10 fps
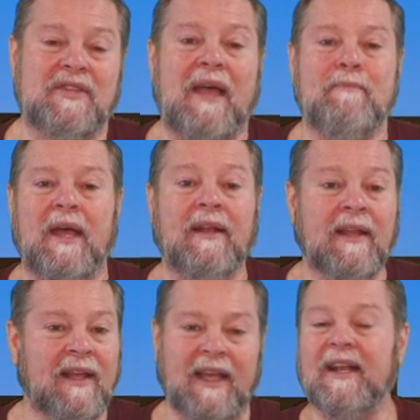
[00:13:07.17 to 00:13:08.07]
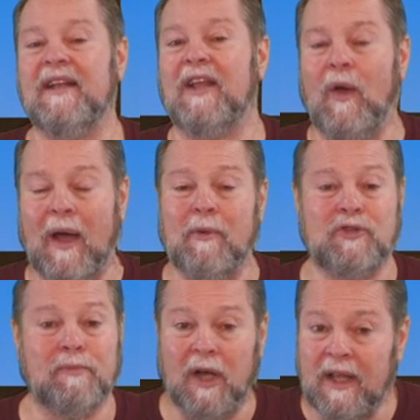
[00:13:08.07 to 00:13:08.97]
That meant he doesn't know how
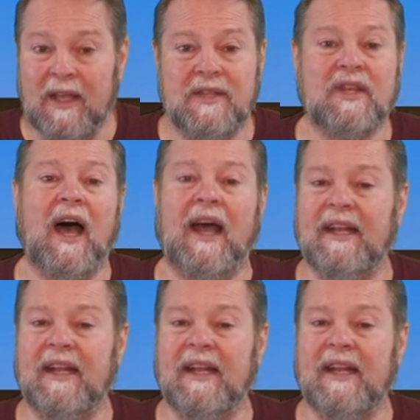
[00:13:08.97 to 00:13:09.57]
much money he's got.